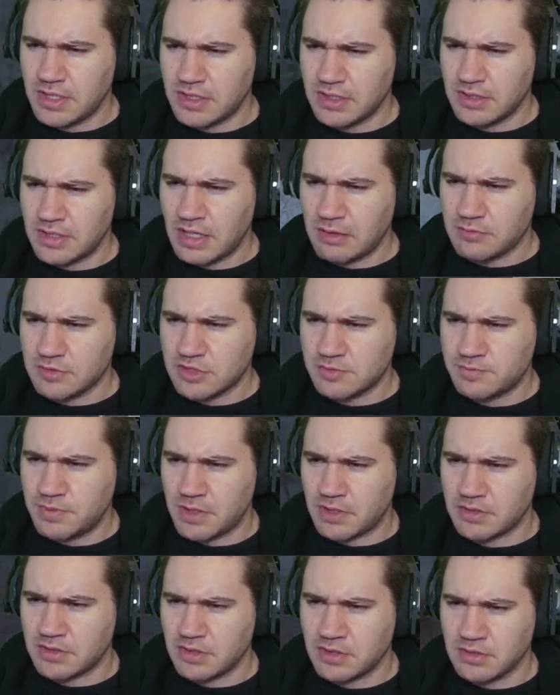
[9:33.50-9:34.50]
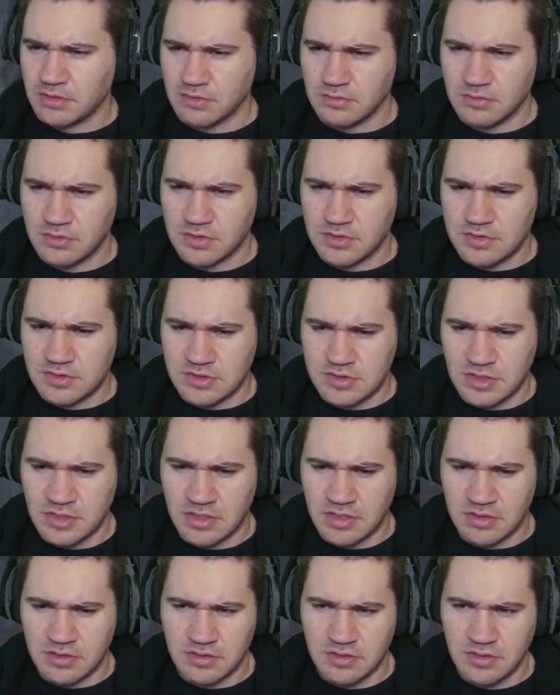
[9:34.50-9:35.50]
in that respect then, because
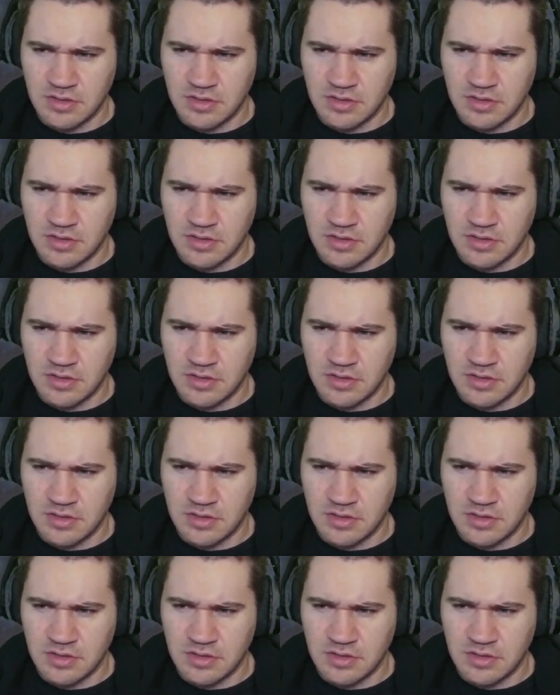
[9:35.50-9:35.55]
the